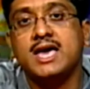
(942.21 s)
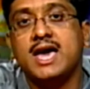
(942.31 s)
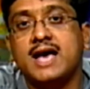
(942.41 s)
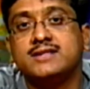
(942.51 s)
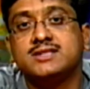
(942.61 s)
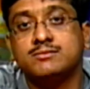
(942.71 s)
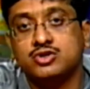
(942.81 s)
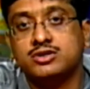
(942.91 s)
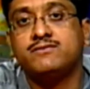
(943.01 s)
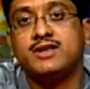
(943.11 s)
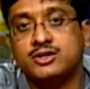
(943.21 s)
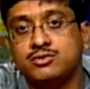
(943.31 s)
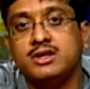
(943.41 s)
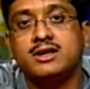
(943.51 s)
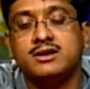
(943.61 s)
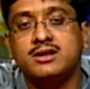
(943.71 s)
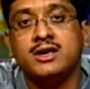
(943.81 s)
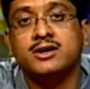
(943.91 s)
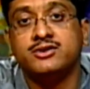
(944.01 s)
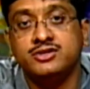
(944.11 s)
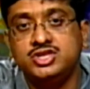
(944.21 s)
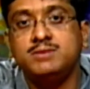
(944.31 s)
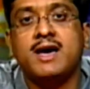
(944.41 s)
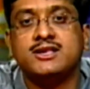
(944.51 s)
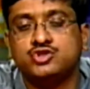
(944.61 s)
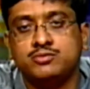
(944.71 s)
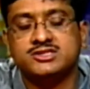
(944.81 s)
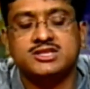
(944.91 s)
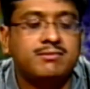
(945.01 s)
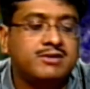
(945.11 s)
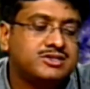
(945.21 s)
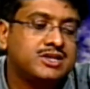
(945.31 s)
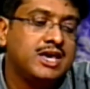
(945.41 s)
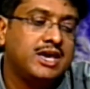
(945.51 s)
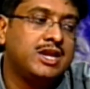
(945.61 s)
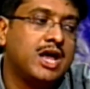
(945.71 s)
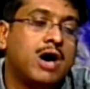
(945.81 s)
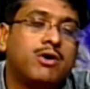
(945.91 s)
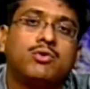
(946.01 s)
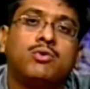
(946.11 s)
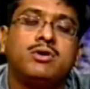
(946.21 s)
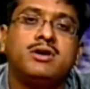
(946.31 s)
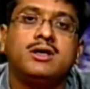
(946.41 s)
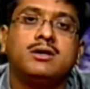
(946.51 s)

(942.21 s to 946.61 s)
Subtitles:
and some sort of techno-legal regime has to be established in our own